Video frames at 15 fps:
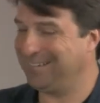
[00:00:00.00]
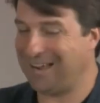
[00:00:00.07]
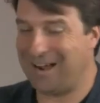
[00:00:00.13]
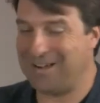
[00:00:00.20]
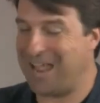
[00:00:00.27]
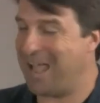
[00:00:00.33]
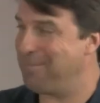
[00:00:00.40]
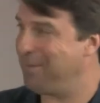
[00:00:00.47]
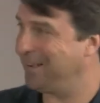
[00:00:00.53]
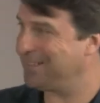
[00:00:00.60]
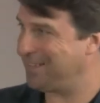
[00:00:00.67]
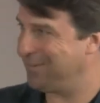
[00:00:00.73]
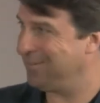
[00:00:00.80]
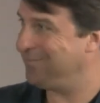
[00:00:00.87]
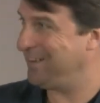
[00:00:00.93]
dynamics
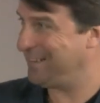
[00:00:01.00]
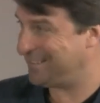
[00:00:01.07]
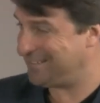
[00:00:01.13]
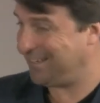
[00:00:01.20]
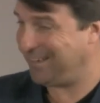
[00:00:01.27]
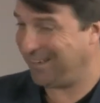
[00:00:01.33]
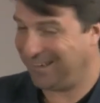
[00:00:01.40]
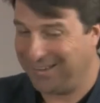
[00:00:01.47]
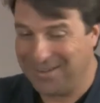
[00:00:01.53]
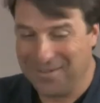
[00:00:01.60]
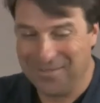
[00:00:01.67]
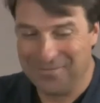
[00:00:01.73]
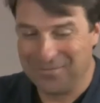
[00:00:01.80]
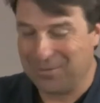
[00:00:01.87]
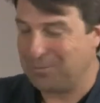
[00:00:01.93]
of VC,
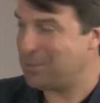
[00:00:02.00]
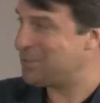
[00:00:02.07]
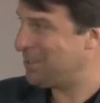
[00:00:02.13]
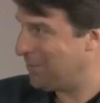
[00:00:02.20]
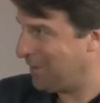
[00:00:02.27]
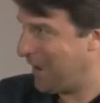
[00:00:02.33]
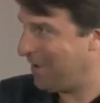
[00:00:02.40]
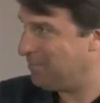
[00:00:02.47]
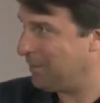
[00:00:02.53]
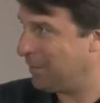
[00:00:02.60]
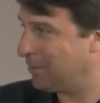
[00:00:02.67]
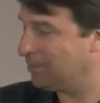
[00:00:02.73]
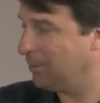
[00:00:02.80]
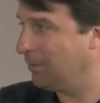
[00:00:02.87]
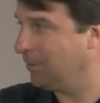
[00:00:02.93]
which you and I have been
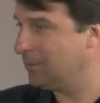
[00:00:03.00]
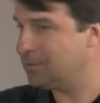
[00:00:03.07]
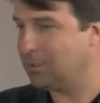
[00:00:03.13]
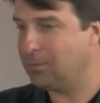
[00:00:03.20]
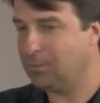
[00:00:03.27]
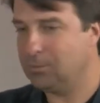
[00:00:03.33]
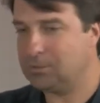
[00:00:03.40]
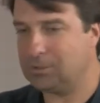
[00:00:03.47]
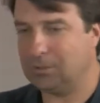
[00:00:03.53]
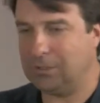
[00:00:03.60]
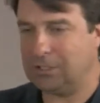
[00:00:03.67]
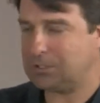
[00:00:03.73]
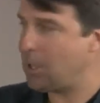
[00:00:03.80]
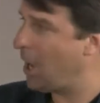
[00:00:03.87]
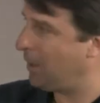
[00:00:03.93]
through. Right. So so
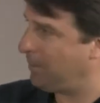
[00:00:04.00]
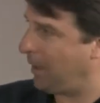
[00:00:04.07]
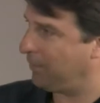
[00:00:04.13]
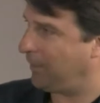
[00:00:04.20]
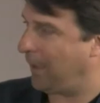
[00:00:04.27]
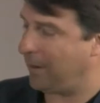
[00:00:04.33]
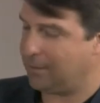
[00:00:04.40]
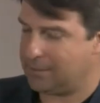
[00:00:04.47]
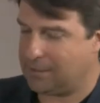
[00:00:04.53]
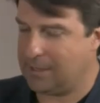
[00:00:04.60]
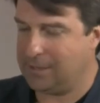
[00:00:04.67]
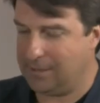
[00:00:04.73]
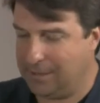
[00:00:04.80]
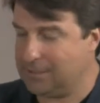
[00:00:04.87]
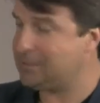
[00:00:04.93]
let's talk about that.
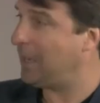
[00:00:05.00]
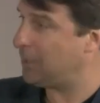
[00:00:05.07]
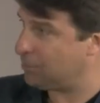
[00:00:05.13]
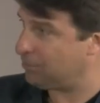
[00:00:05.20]
Absolutely. Is that